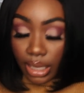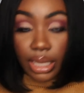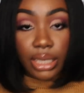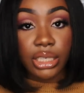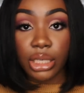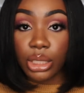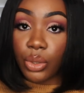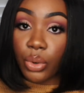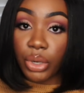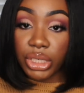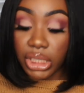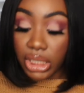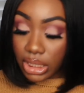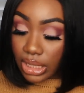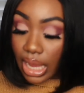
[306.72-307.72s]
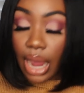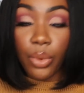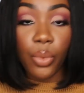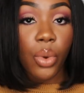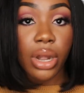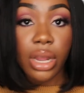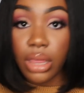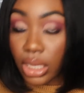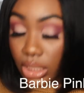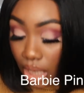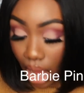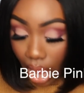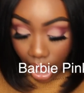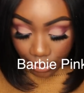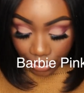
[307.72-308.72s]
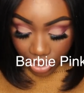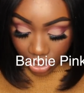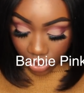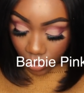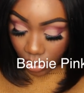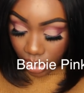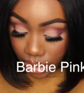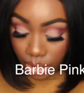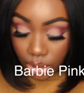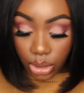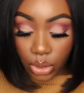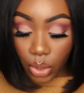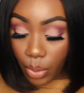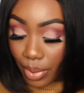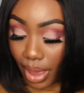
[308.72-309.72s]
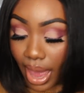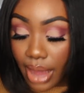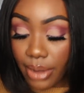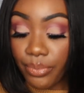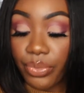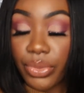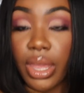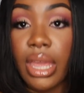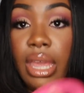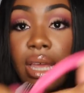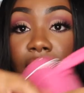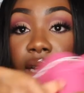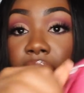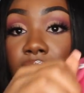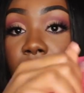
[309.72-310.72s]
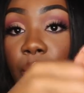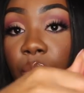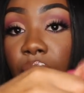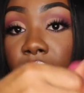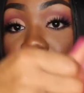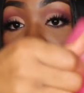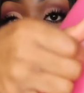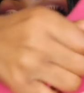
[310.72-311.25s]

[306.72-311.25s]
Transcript: It's just gorgeous. I wanted this hot pink one so bad. It does come with like a